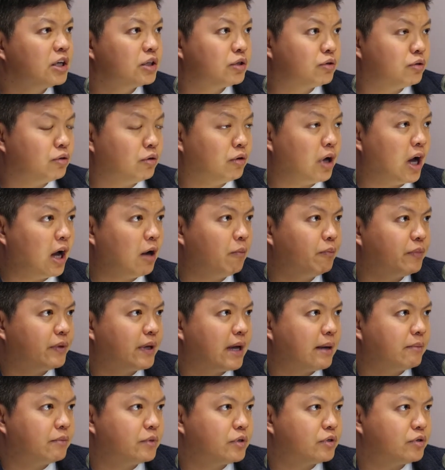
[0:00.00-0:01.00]
to help
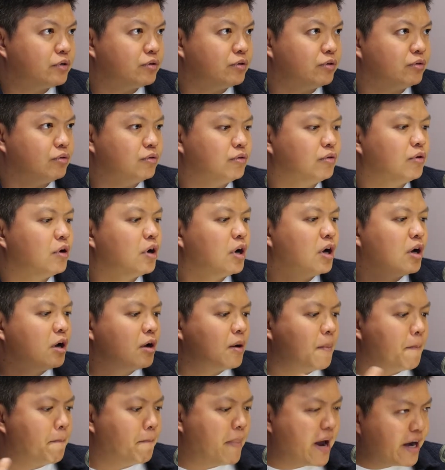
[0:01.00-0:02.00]
them to
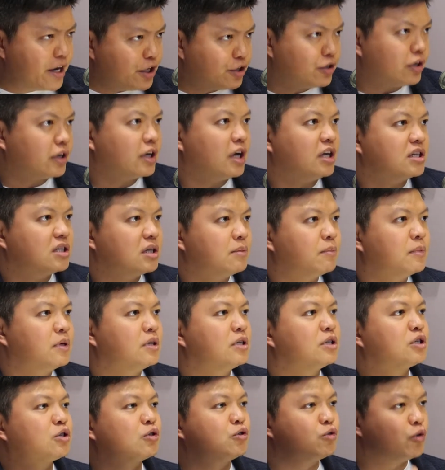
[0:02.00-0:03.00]
manage their
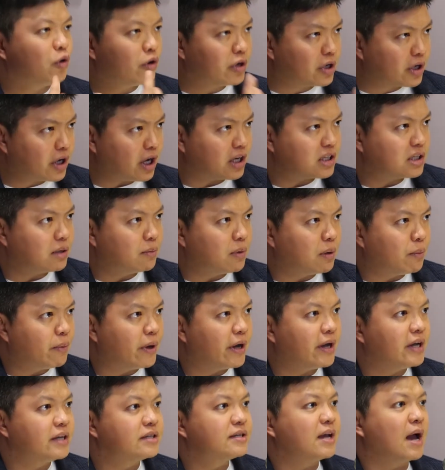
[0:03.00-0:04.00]
customers, grow the customer
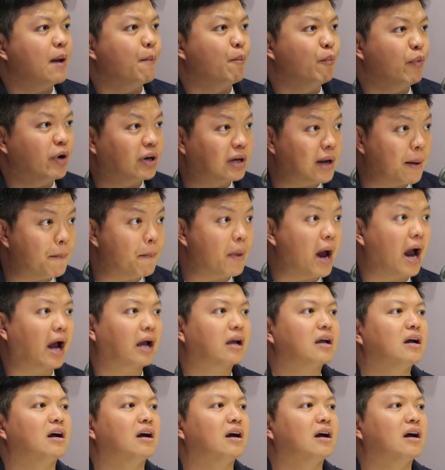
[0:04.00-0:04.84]
base, and bring them back